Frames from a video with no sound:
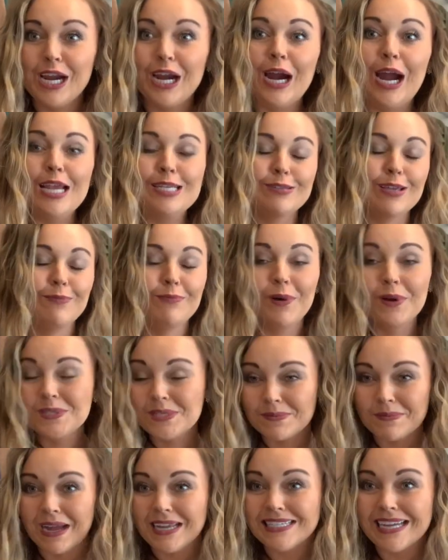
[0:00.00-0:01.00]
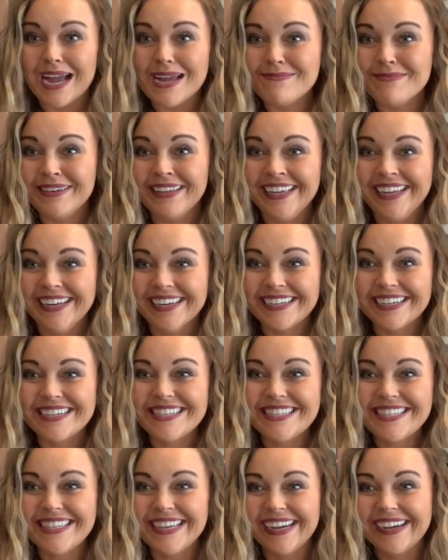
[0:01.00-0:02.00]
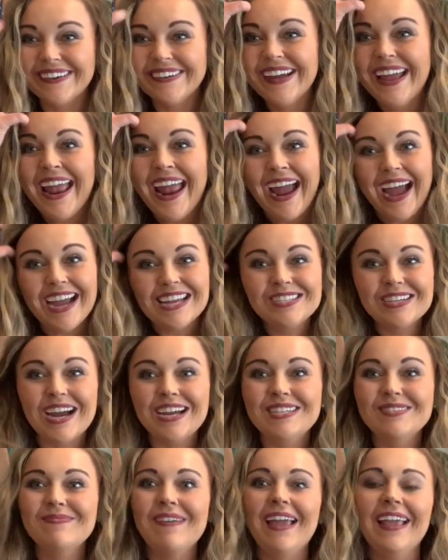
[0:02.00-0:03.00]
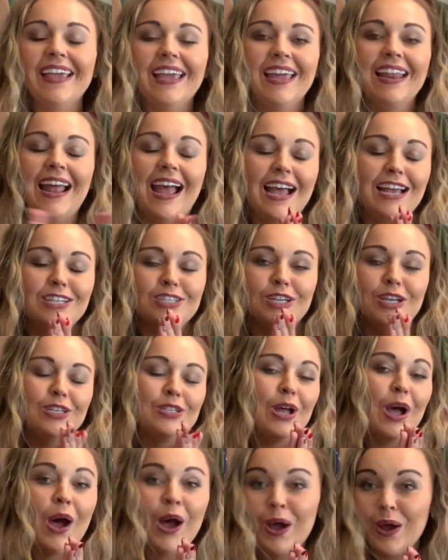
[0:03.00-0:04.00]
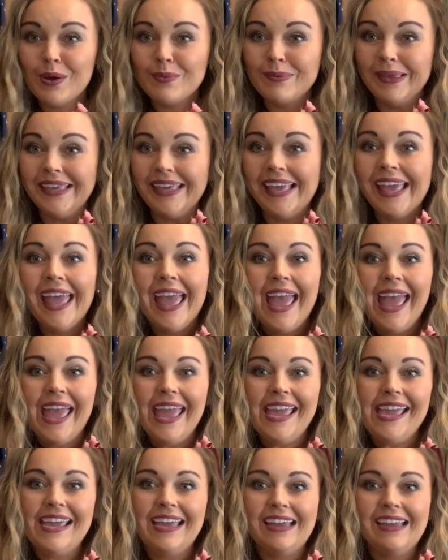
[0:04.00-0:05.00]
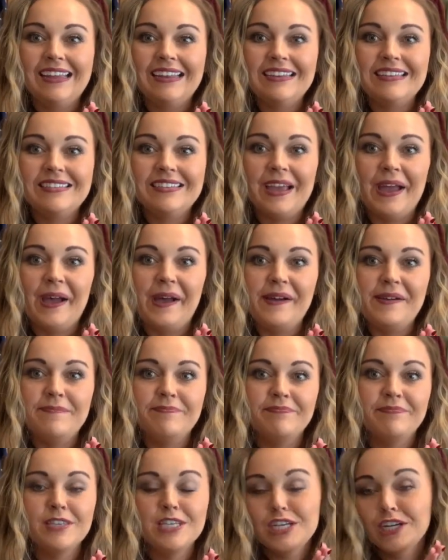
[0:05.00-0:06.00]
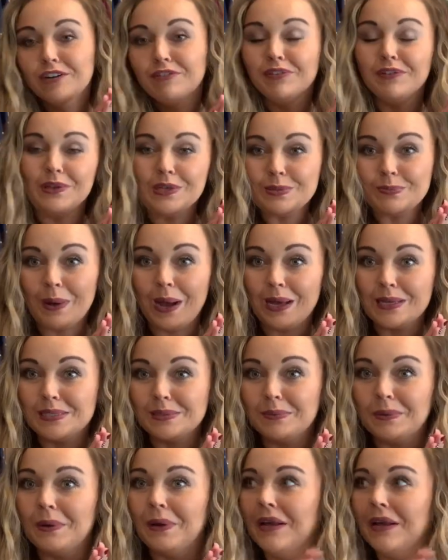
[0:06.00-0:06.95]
I spend most of my time in here, so I tried to make it as just homey and cheerful as possible.